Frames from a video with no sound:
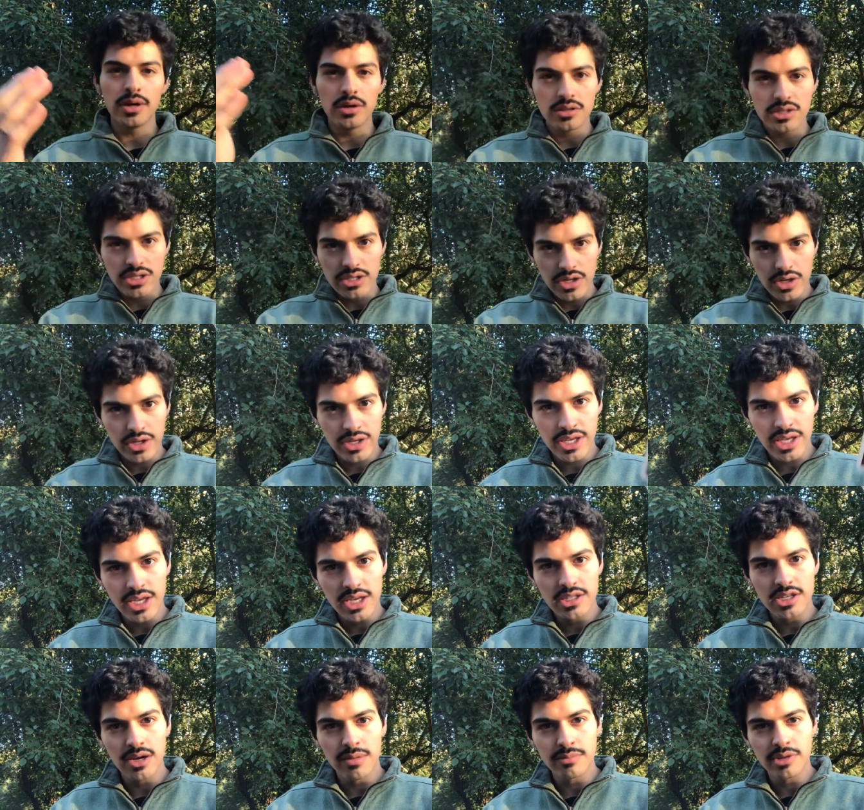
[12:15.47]
building their
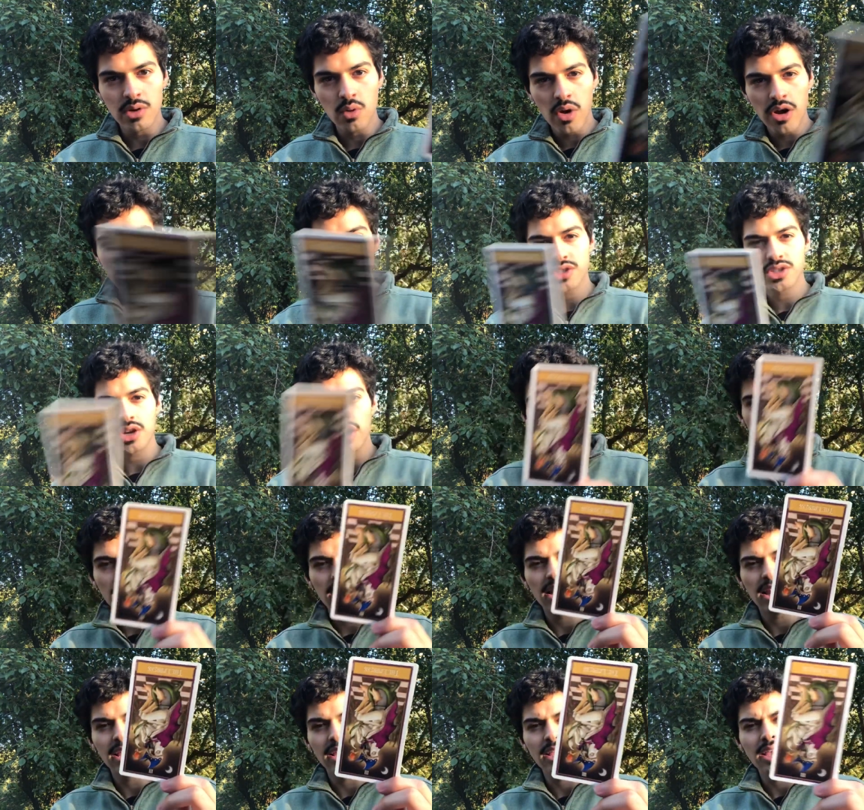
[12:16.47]
kingdom they want to start
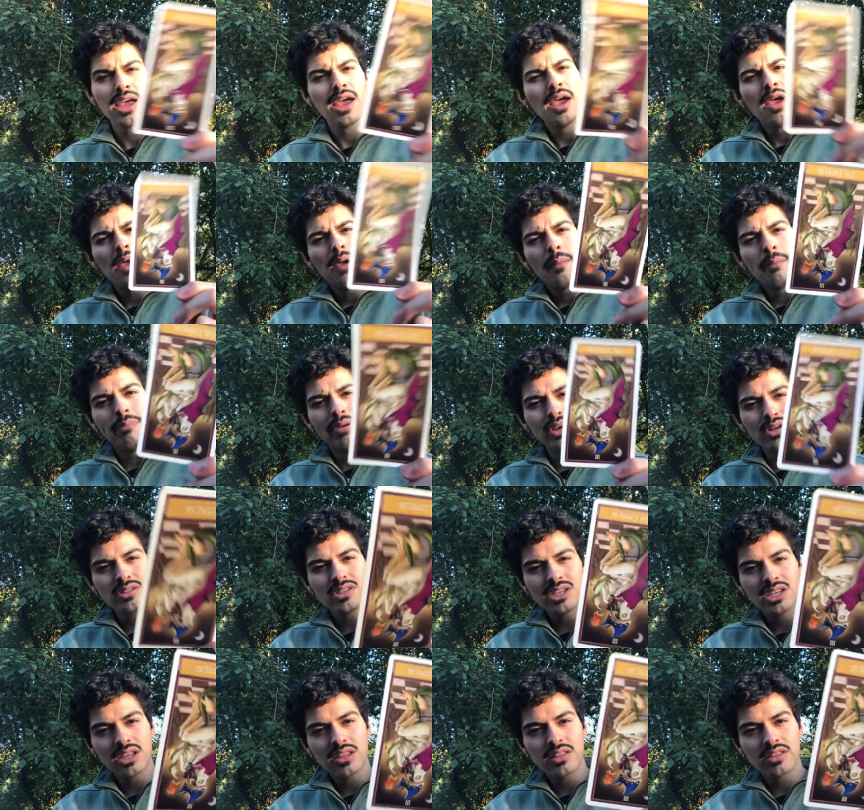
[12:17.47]
like
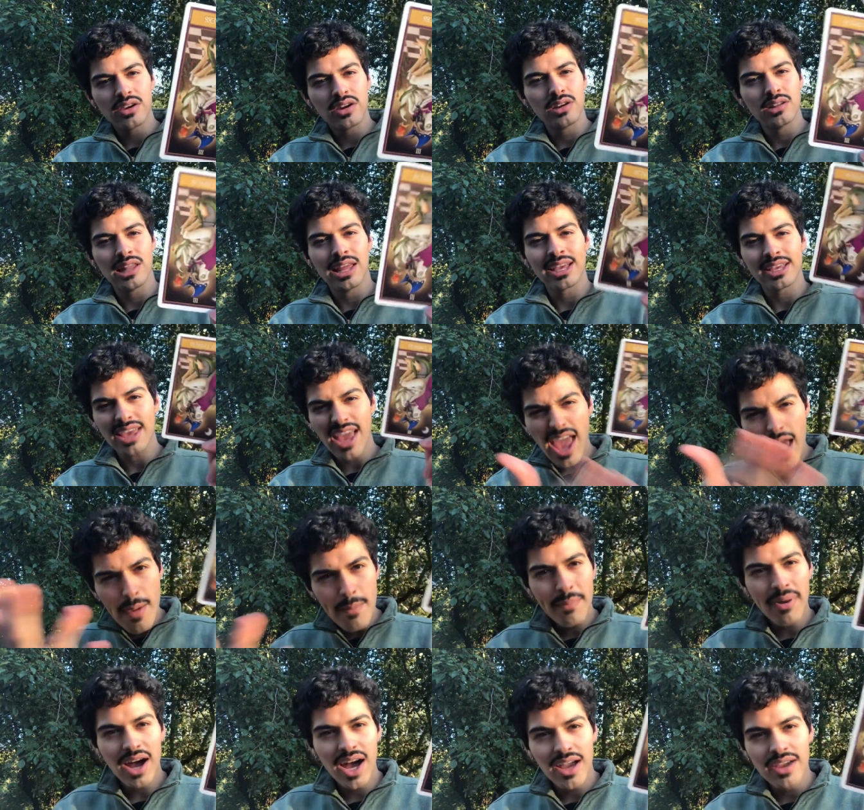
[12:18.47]
building their like
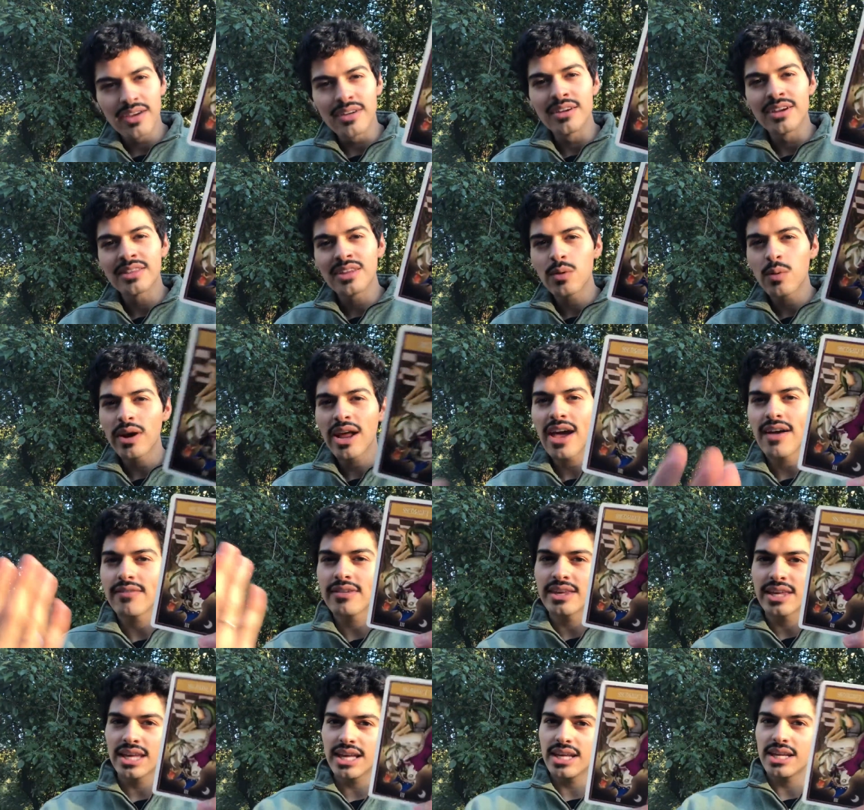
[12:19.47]
empire and they want to have
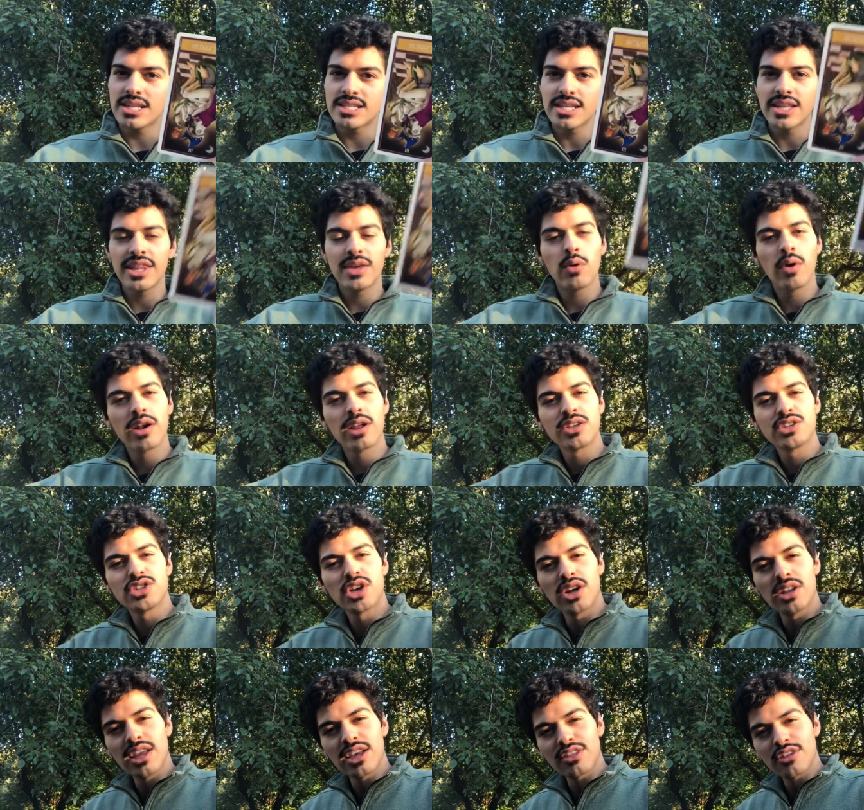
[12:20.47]
kids and they want to
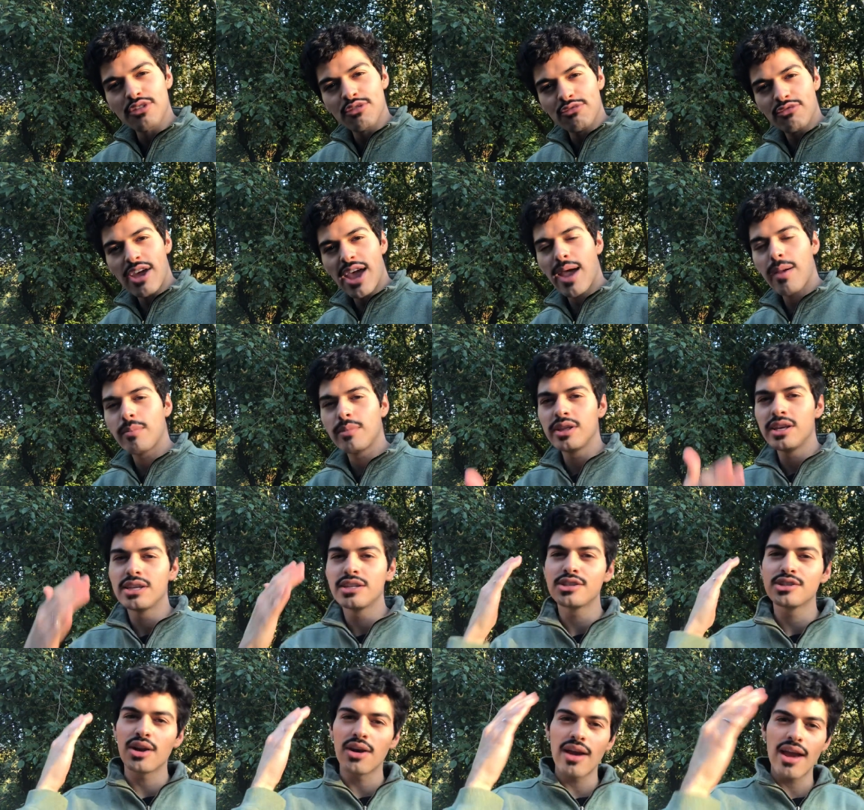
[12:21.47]
start like their family
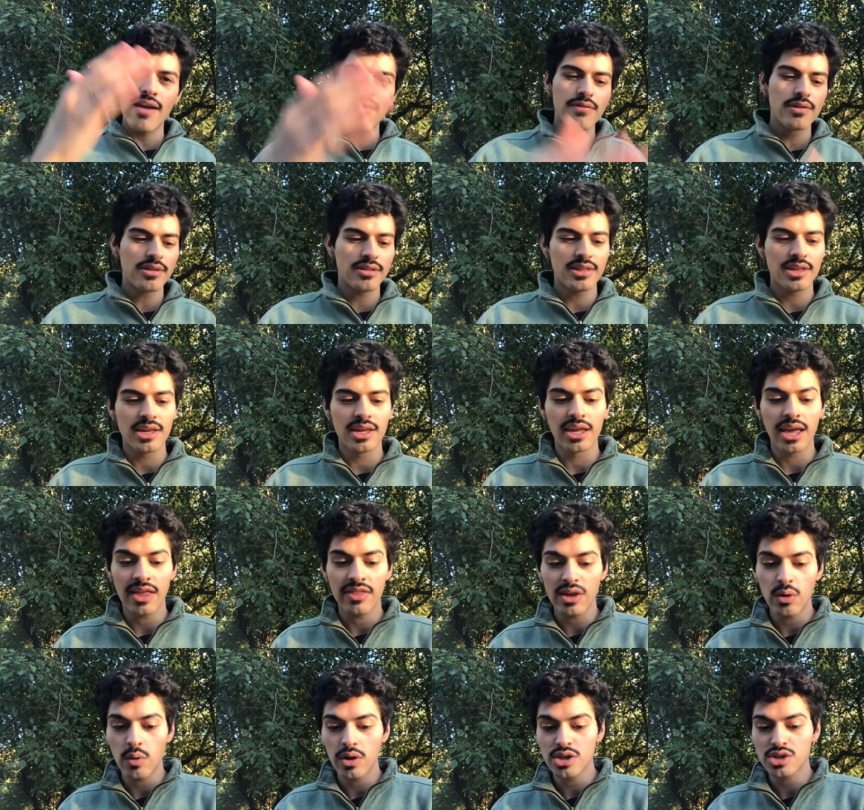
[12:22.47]
and start everything
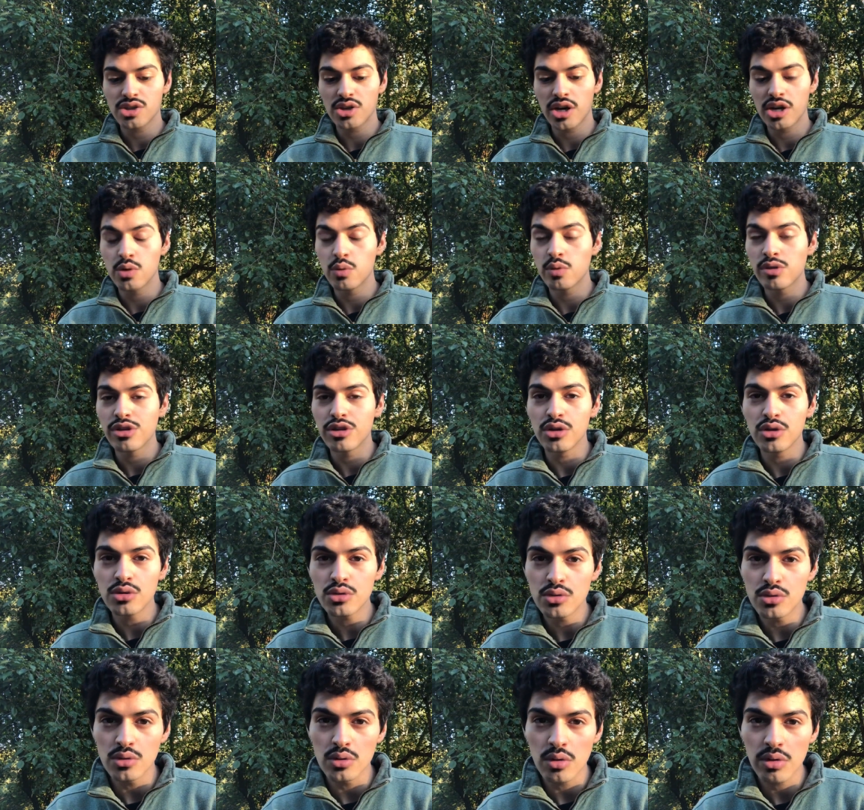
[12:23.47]
and they want to start it with
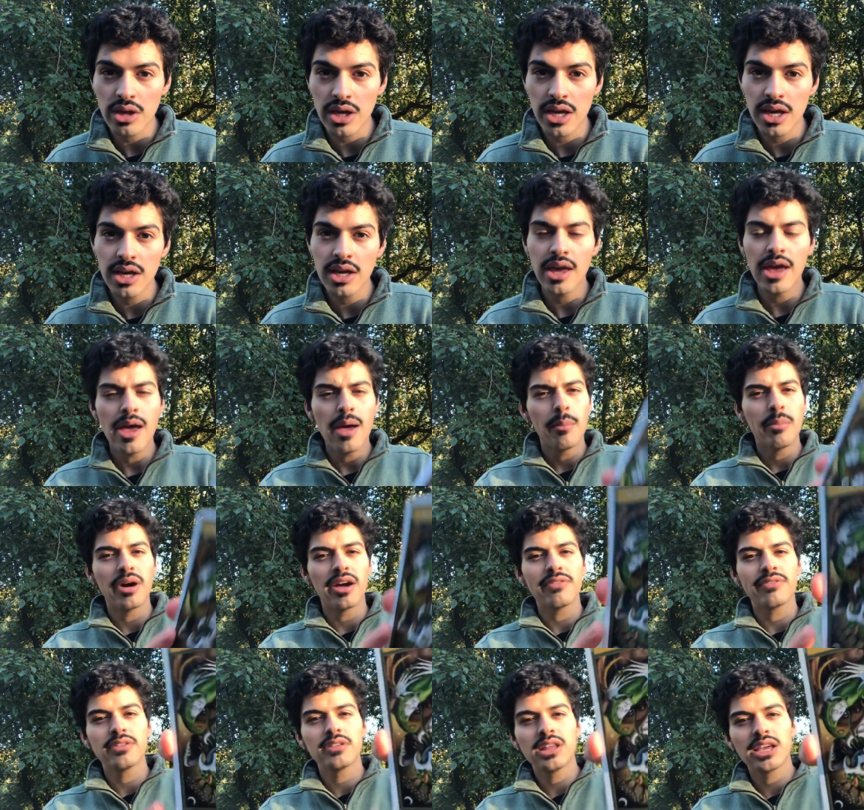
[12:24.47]
you okay but i
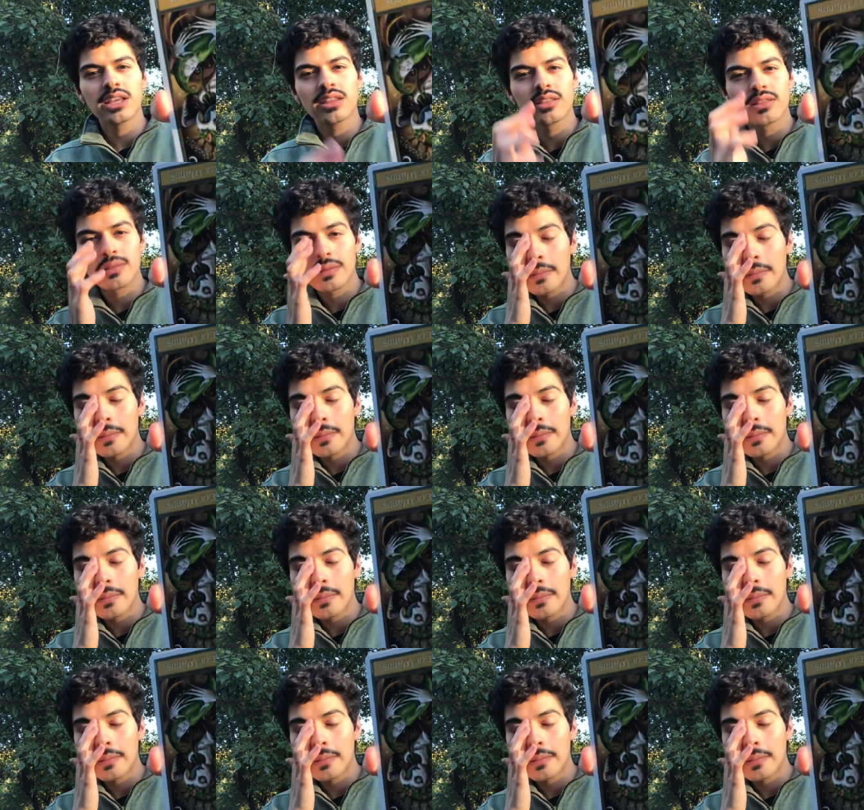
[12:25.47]
feel like